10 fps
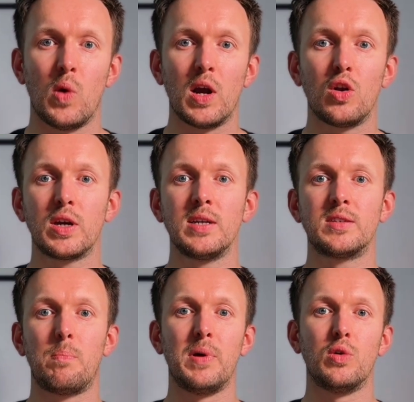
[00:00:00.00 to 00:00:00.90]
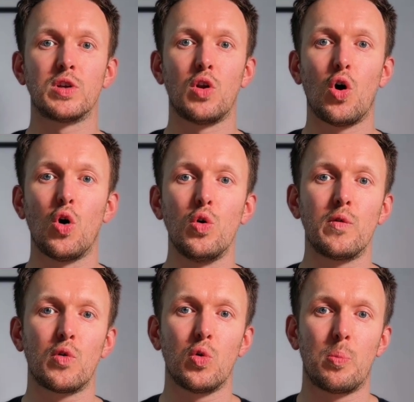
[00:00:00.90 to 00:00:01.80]
We are looking to build an
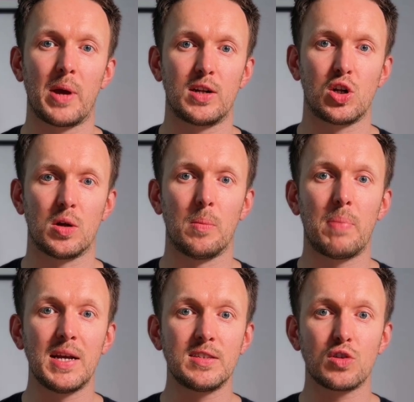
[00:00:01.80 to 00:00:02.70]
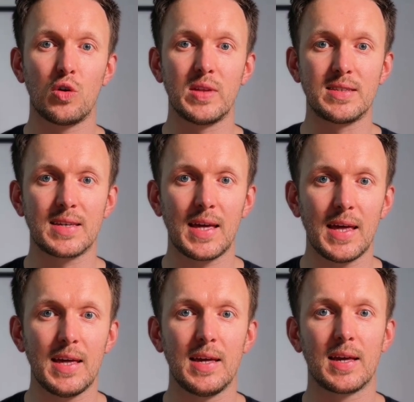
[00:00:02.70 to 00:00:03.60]
overall picture based on these
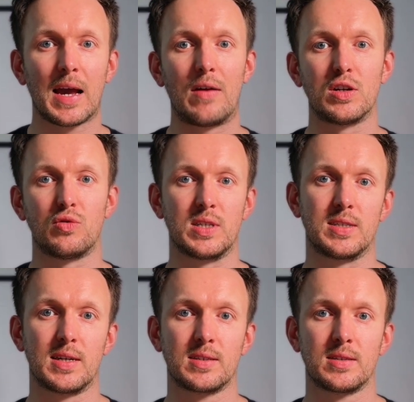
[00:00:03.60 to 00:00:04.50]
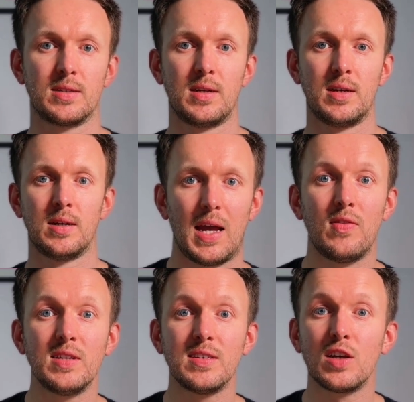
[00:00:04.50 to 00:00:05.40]
key characteristics.
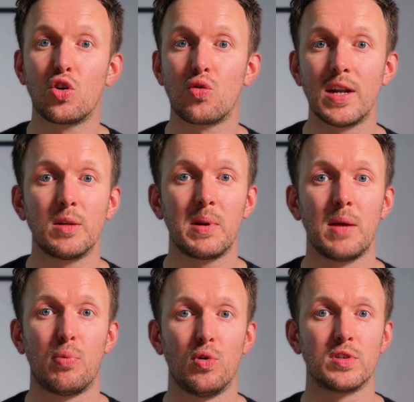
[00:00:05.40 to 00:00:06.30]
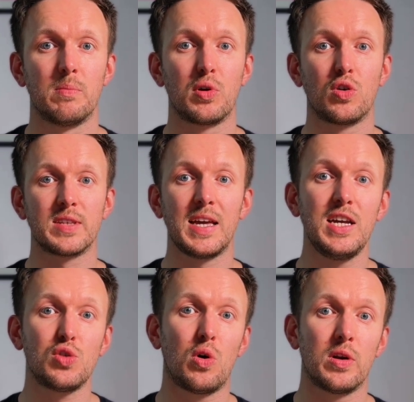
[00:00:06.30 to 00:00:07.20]
And this is incredibly important because
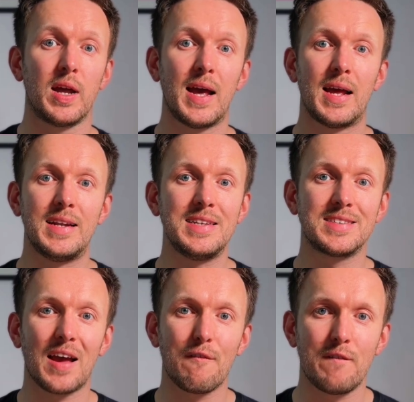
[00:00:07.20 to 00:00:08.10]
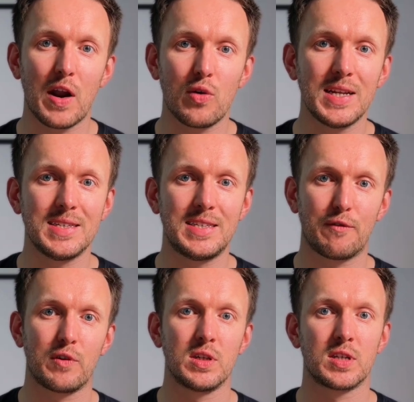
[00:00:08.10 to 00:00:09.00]
each one needs a very
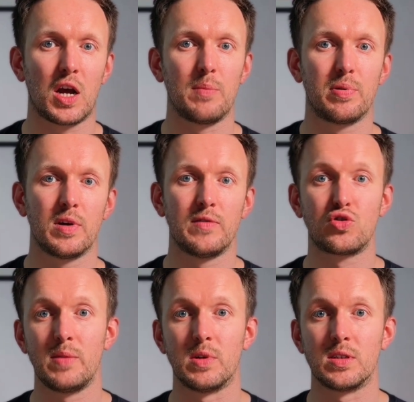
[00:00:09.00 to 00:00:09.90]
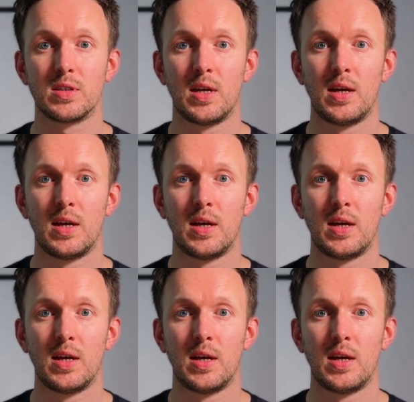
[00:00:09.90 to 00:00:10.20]
different type of treatment.